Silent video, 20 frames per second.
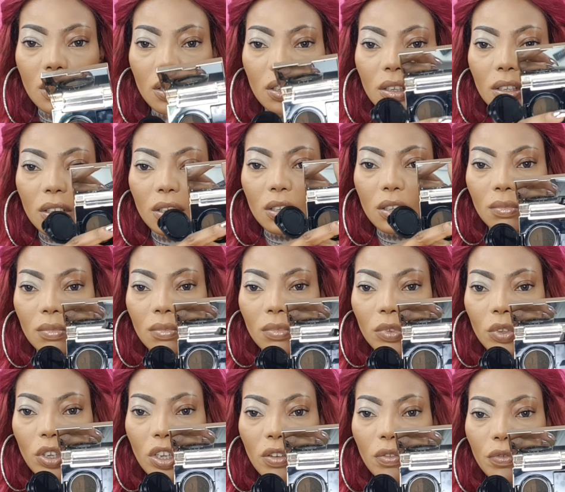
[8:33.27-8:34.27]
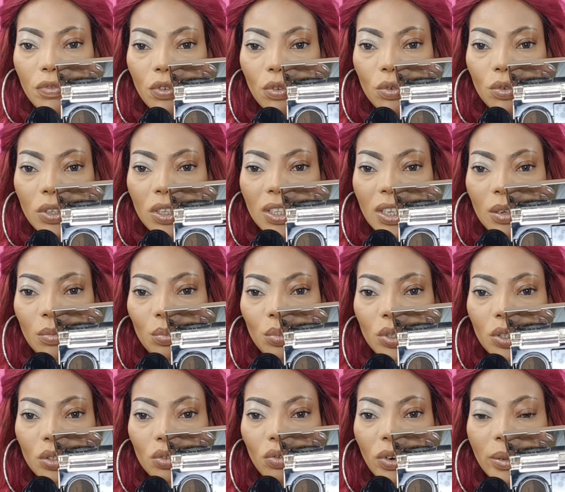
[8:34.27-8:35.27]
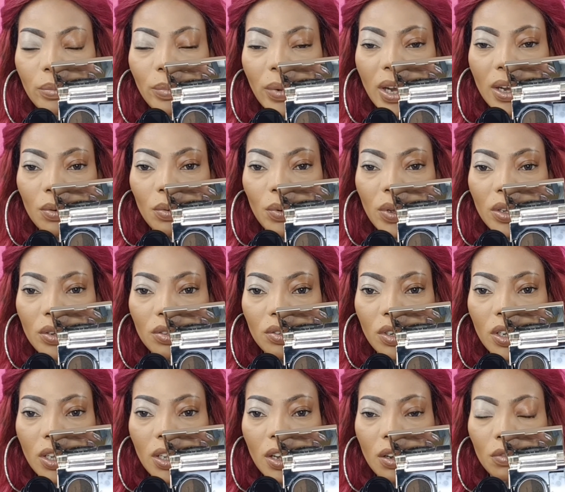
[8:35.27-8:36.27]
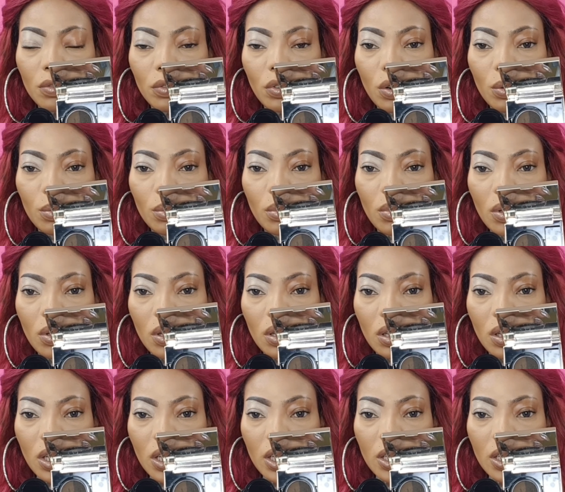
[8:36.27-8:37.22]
See that? You can fold it and put it right back where you took it out from.